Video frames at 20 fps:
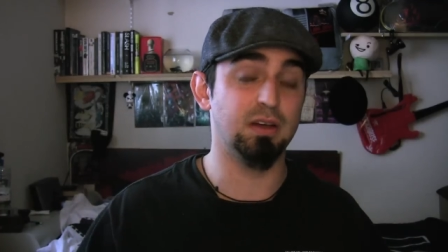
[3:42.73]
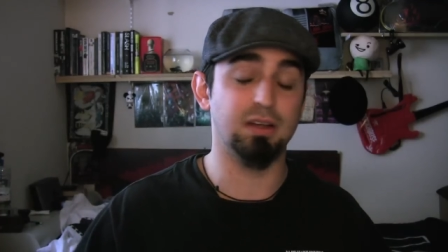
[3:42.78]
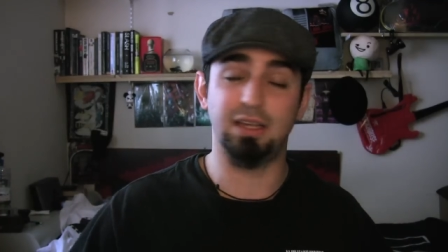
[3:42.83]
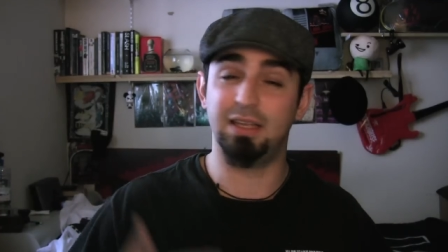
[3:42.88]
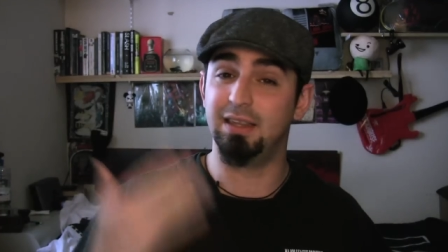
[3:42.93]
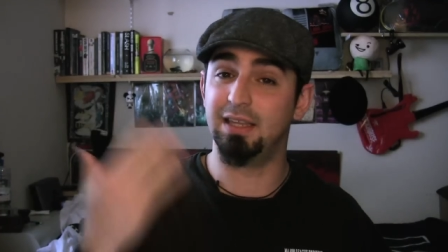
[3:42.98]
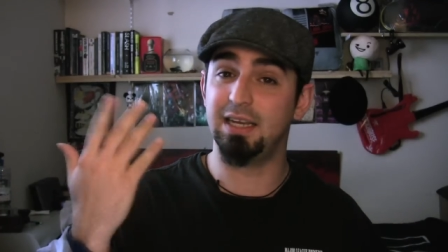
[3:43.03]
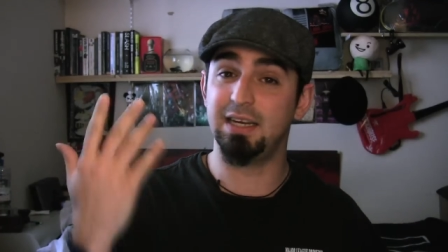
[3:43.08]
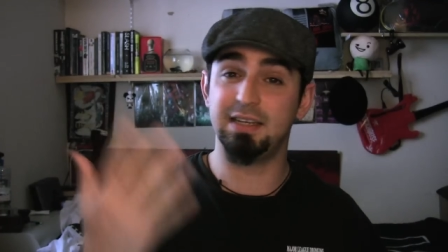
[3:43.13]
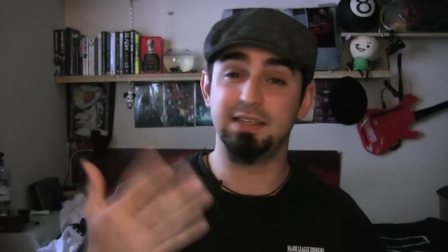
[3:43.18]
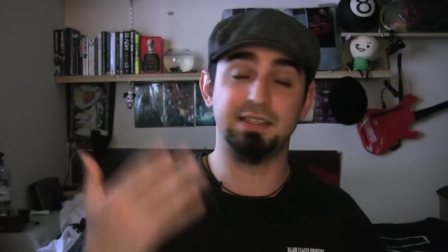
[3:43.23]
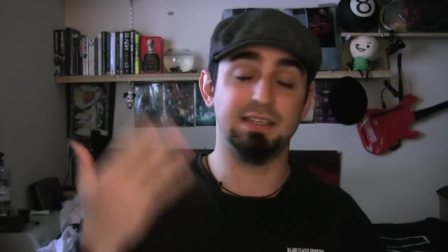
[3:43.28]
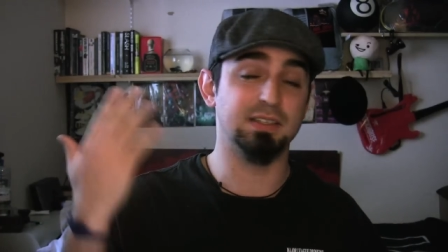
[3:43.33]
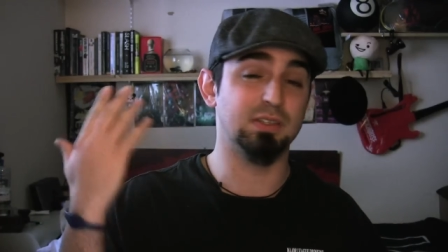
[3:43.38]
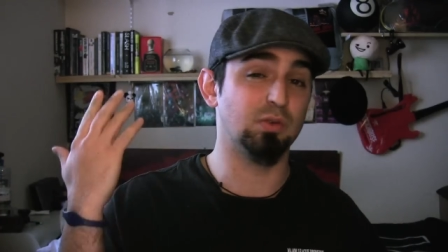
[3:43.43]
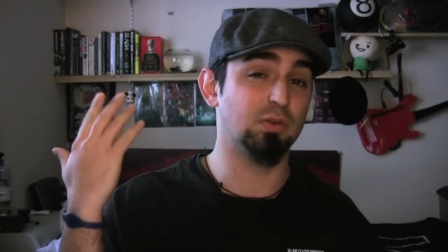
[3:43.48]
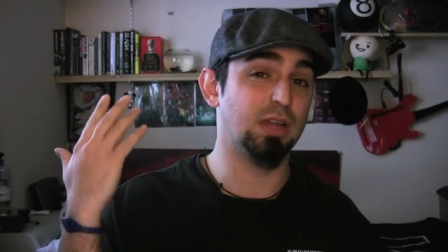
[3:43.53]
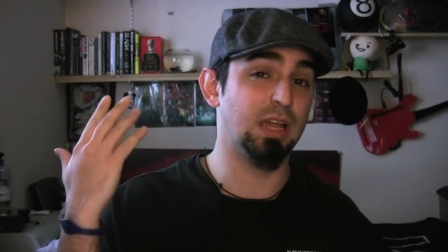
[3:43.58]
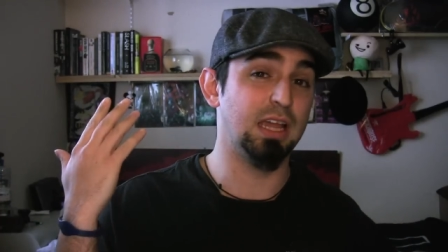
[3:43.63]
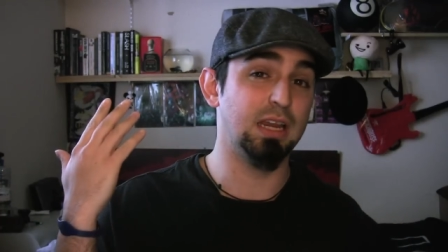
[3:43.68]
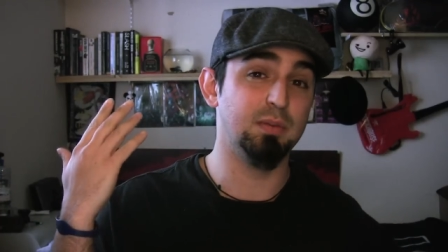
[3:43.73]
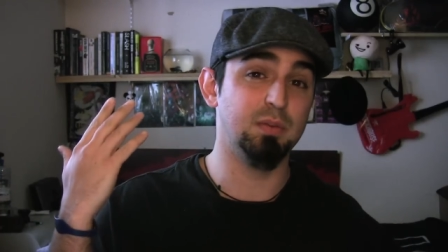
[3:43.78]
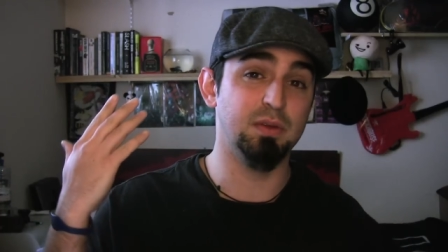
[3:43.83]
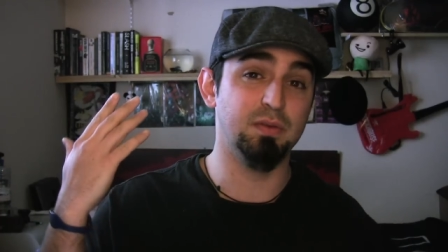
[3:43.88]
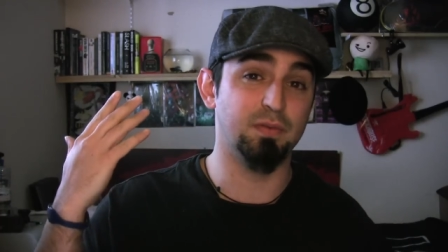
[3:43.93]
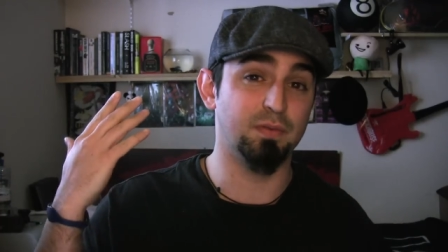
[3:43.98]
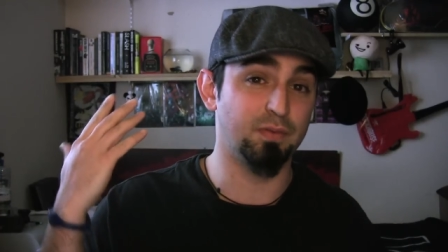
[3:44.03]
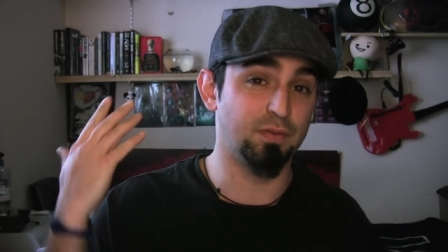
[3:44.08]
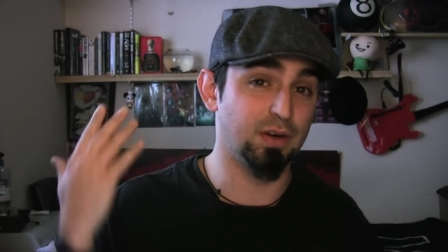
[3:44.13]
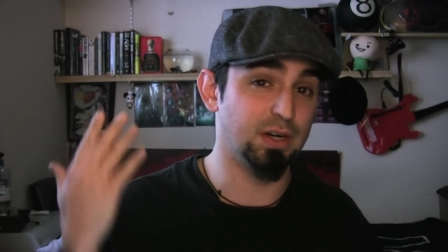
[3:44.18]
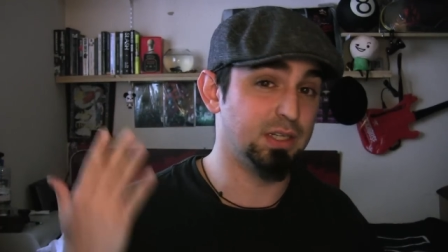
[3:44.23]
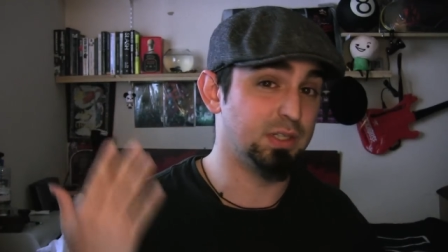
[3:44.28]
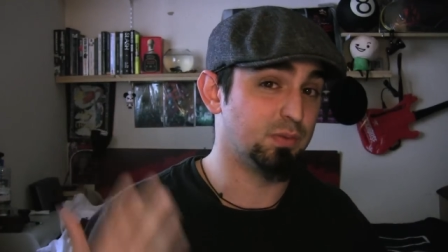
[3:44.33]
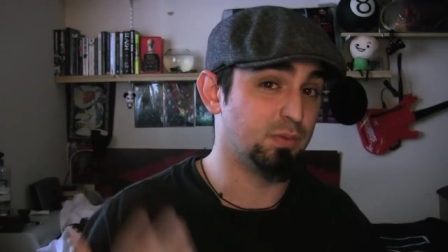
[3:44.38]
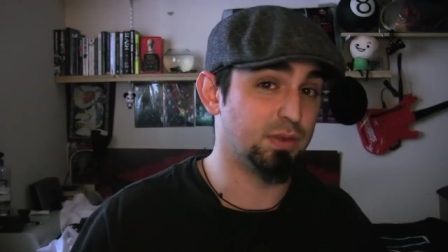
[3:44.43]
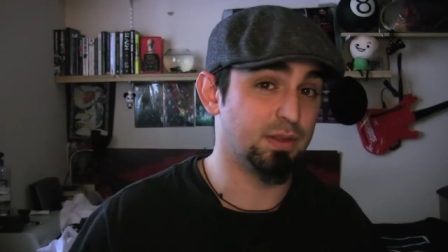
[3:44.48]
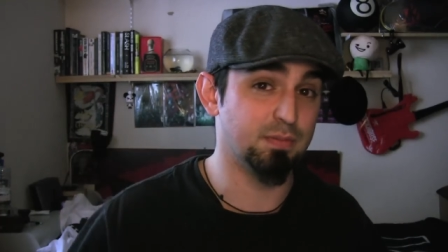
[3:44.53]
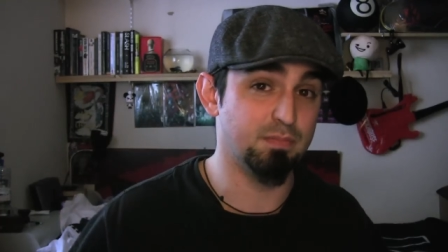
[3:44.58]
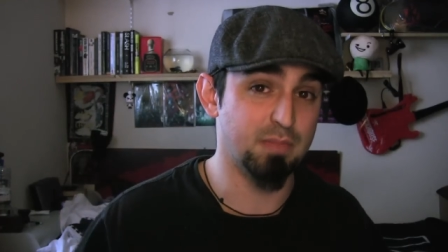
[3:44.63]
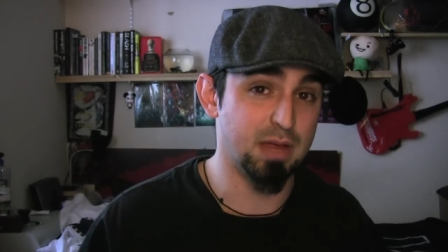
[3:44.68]
and ladies, it's okay to be friends
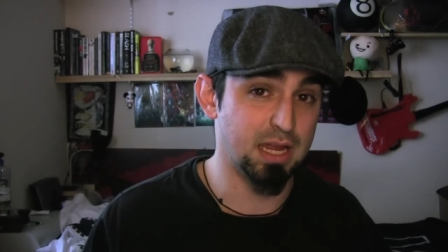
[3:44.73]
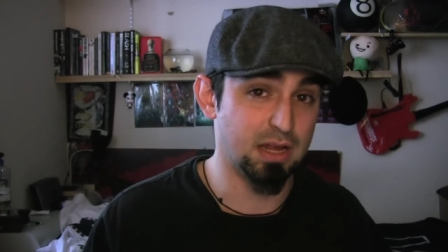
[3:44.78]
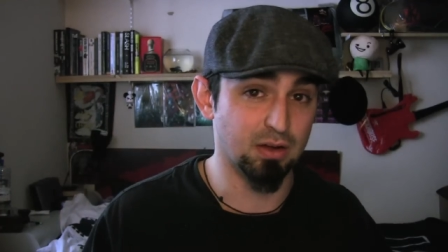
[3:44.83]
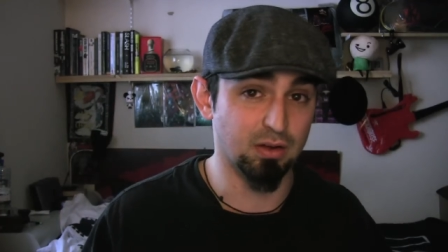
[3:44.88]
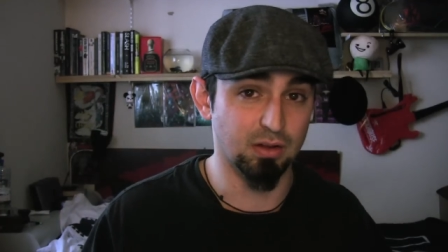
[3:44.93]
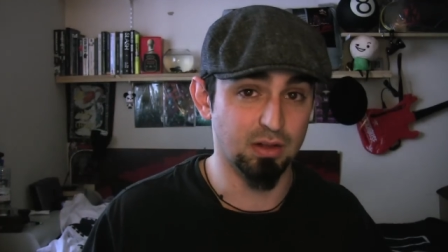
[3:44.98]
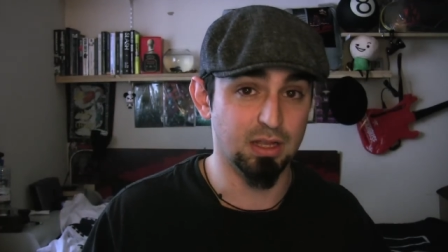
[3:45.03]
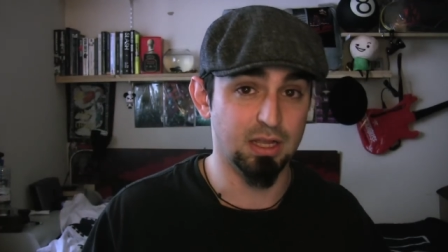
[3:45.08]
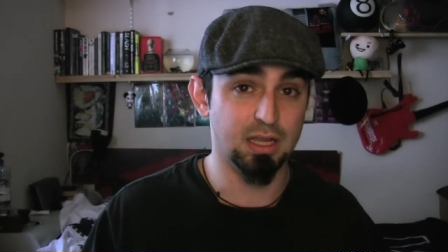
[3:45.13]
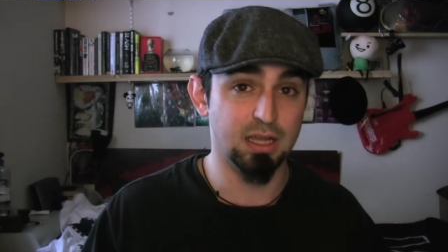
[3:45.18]
with a male.